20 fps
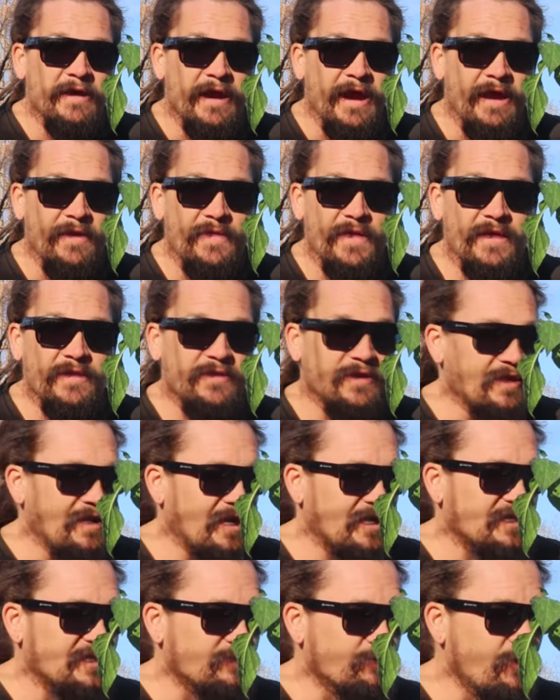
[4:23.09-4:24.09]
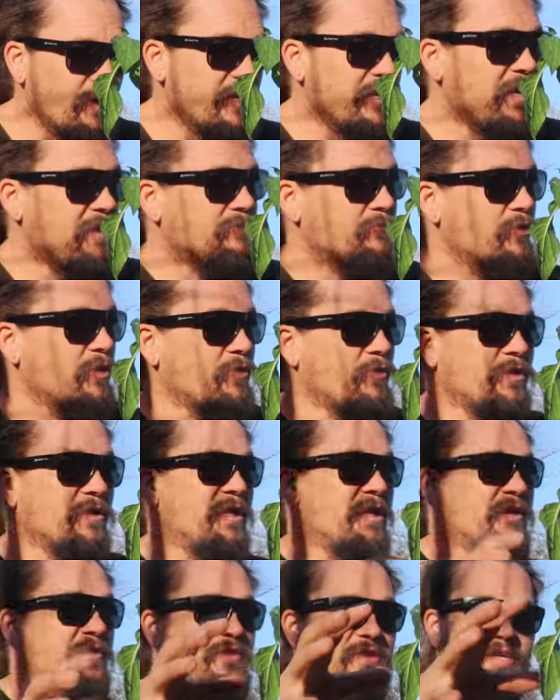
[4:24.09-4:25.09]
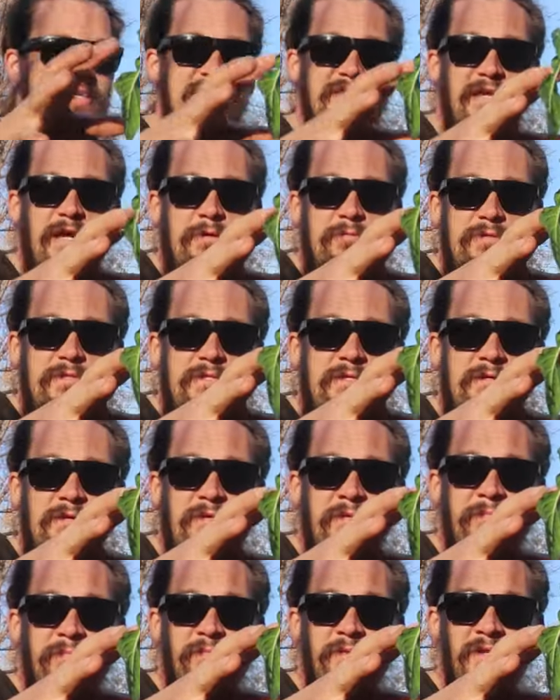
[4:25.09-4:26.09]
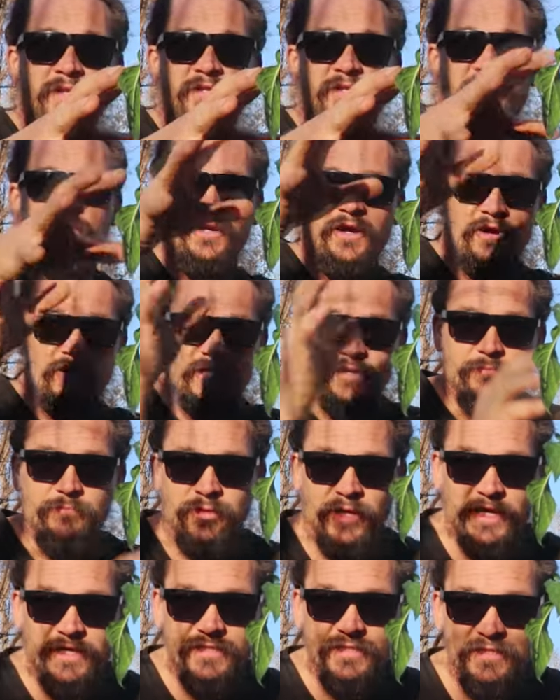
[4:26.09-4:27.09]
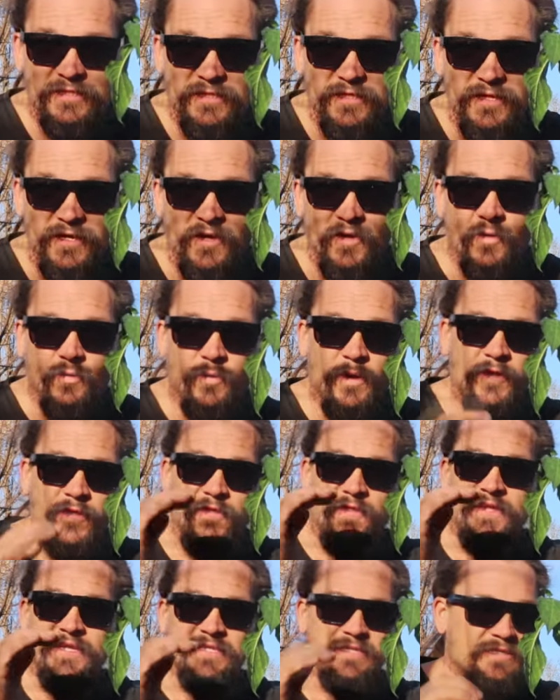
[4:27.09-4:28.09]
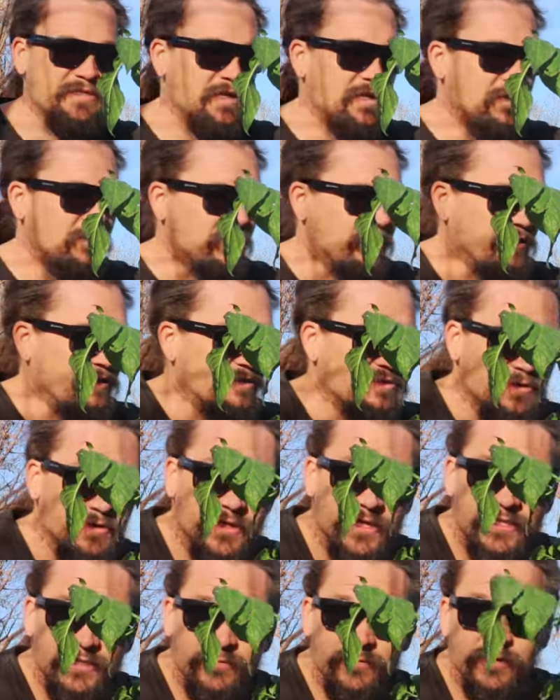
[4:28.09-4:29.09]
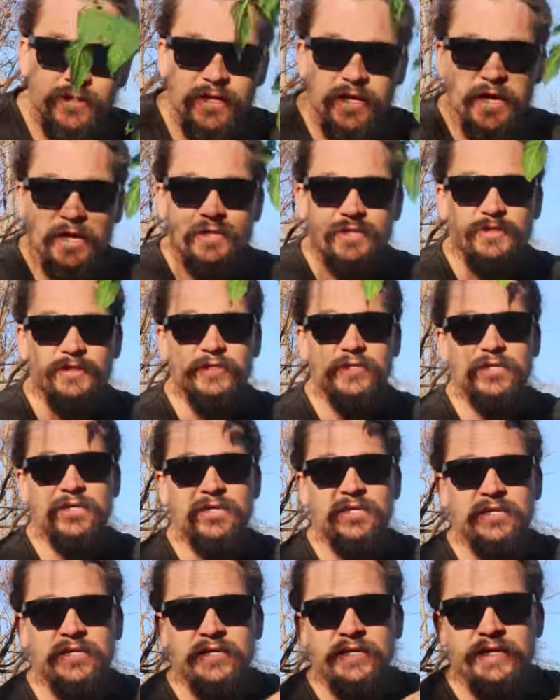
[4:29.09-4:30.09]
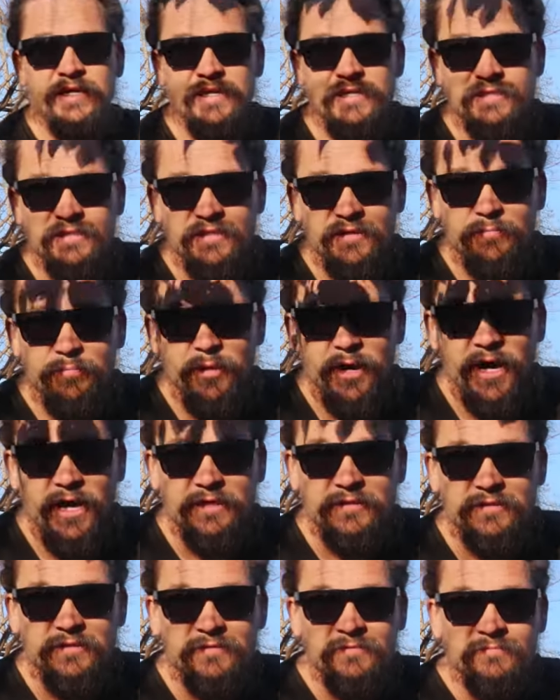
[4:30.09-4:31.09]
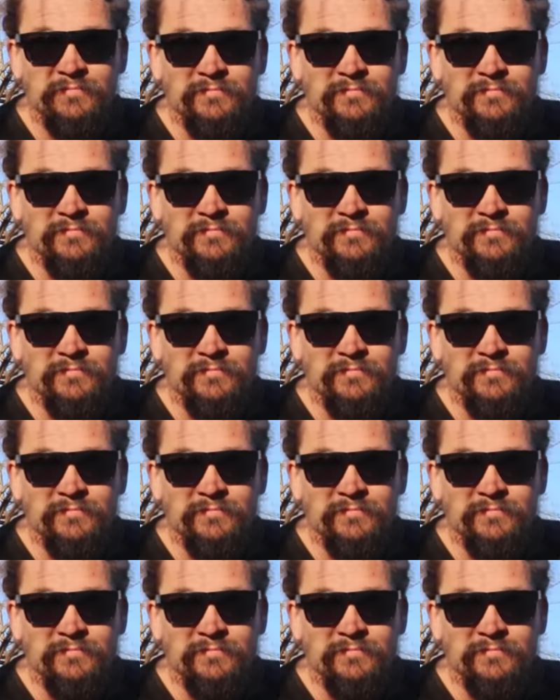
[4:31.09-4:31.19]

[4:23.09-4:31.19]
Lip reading: And then the next spring, I'd bring one like this out to the garden and plant it rather than a seedling. So this one actually is in a pot.